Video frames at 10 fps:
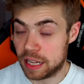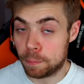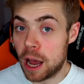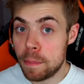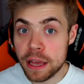
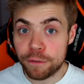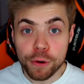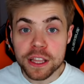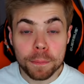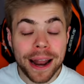Despite being
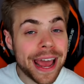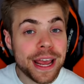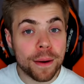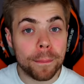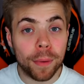
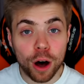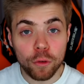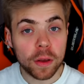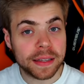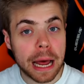free-to-play,
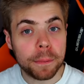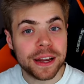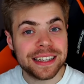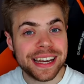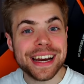Marvel Snap
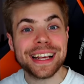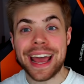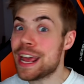contains